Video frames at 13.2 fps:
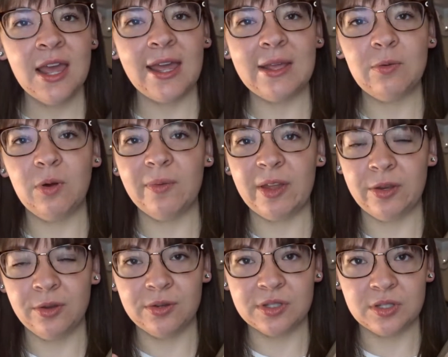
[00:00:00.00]
a woman
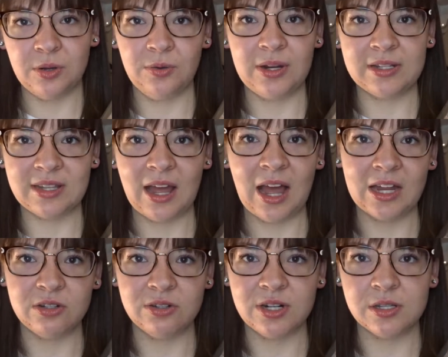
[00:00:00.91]
who is known as the
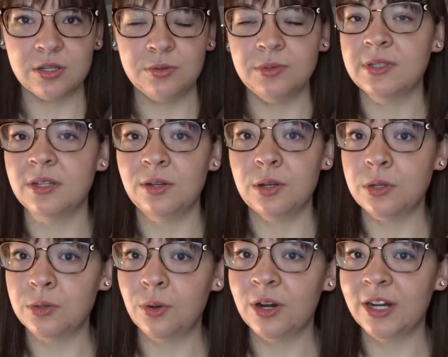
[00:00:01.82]
Huntress, who was a
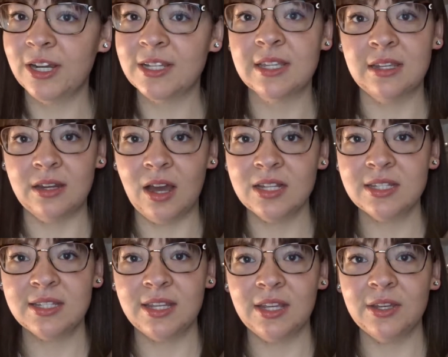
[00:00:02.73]
notorious
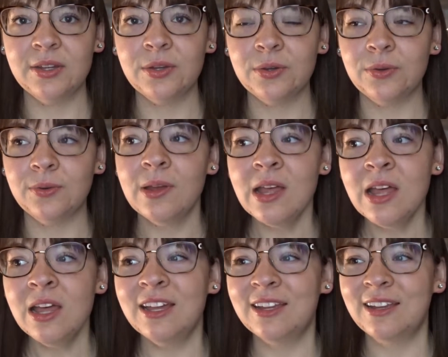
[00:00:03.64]
Nazi who
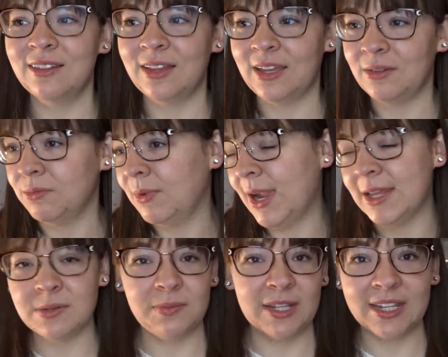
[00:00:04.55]
like
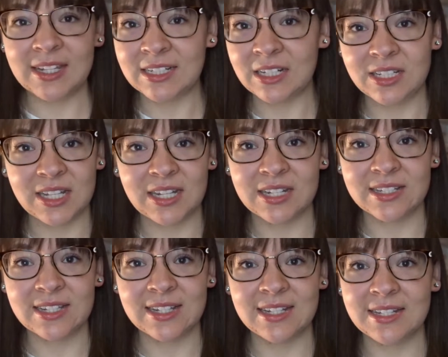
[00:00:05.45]
randomly killed
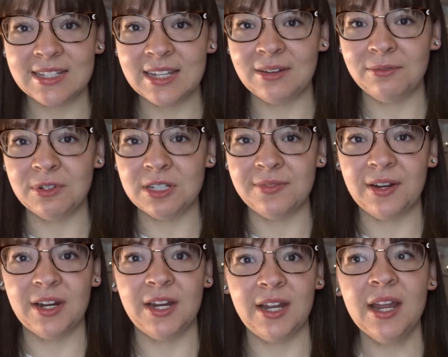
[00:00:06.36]
innocents and was
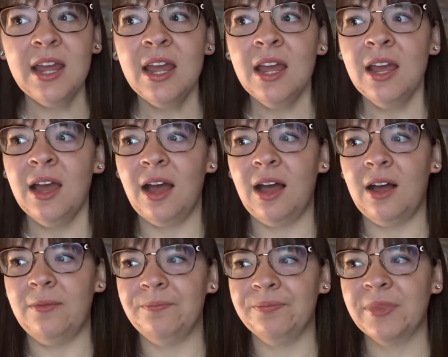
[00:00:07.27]
very
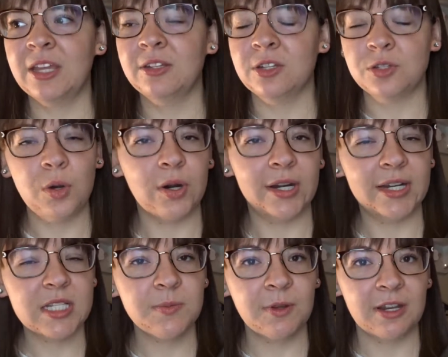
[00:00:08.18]
um,
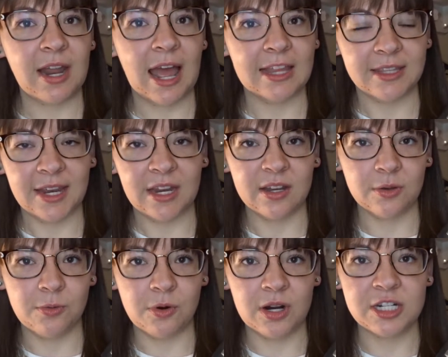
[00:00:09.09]
notorious. But at the end of
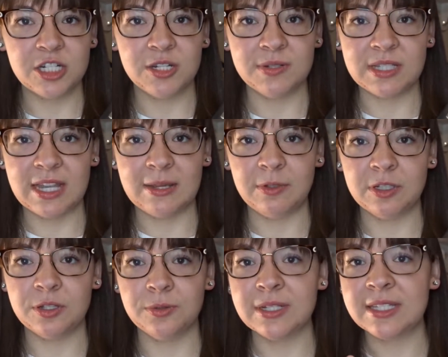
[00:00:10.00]
the war, she was able
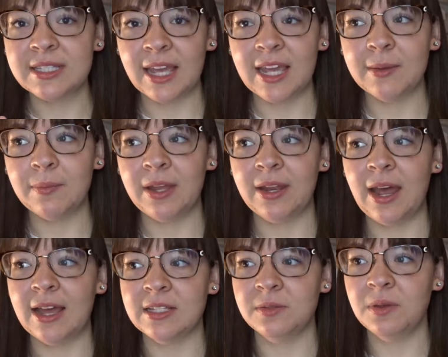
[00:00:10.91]
to escape and
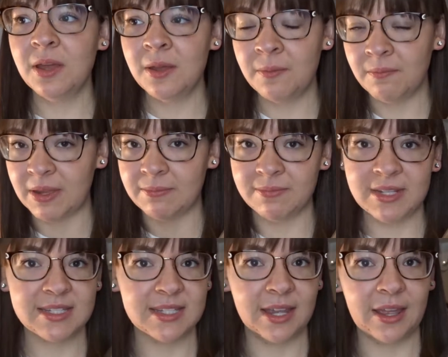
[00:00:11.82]
has been
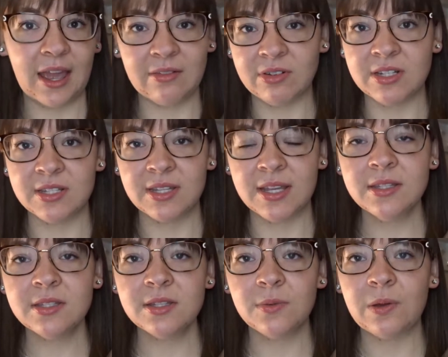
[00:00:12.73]
missing ever
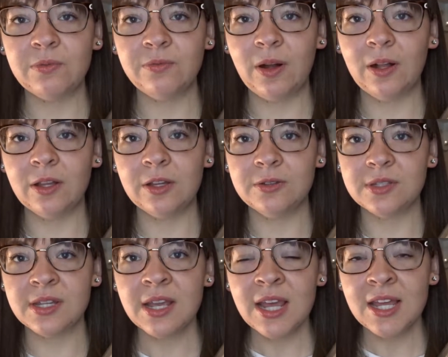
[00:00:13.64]
since. So it
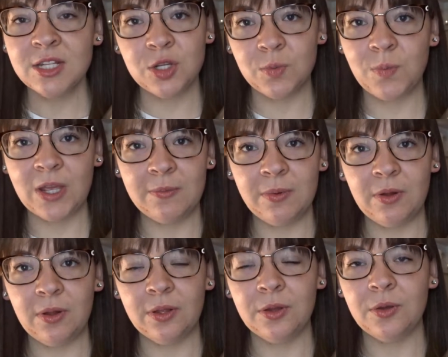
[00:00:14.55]
follows two
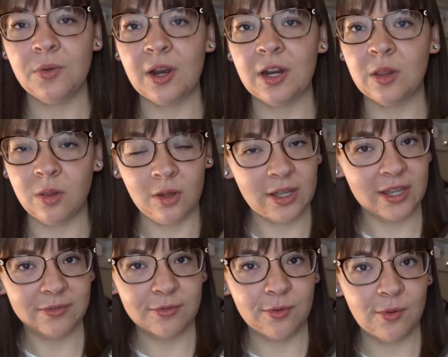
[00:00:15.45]
people who are
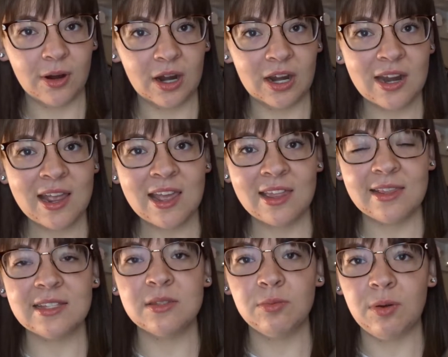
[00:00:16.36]
looking for
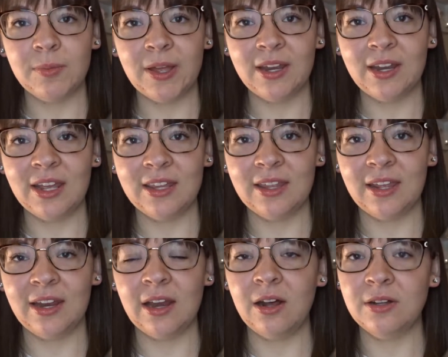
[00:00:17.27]
this woman, and
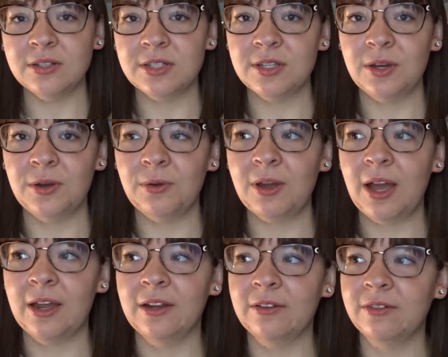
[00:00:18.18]
then it also
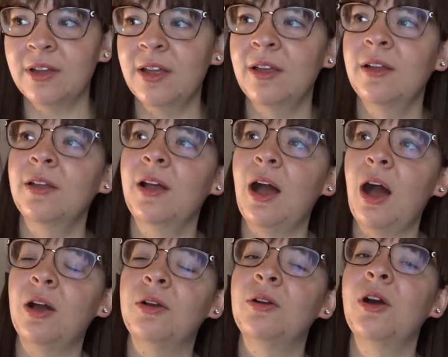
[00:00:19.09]
kind of
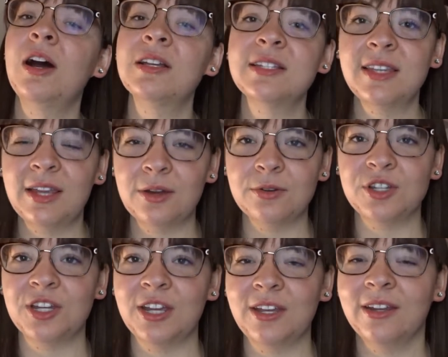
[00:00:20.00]
across the
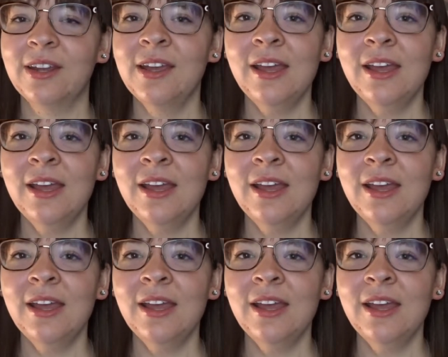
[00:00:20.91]
ocean